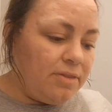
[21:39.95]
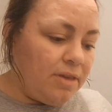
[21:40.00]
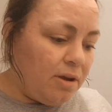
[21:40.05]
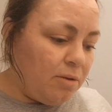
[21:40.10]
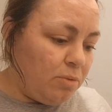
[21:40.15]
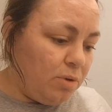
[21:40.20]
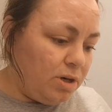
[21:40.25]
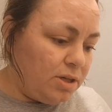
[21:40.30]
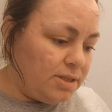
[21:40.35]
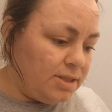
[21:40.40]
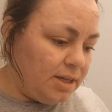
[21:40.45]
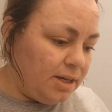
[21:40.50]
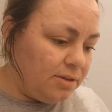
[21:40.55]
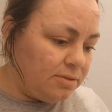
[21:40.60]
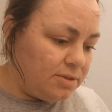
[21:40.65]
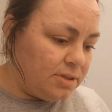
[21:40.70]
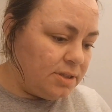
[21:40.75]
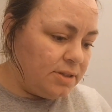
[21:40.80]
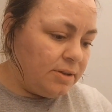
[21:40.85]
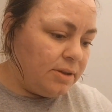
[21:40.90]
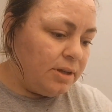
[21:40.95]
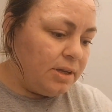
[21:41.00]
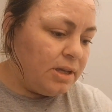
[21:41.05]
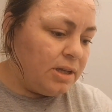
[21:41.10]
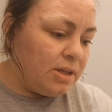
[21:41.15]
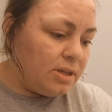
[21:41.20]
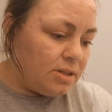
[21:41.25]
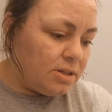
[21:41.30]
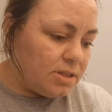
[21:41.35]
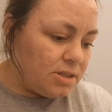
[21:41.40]
We're going to see how that works
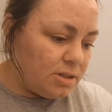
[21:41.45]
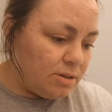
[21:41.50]
out.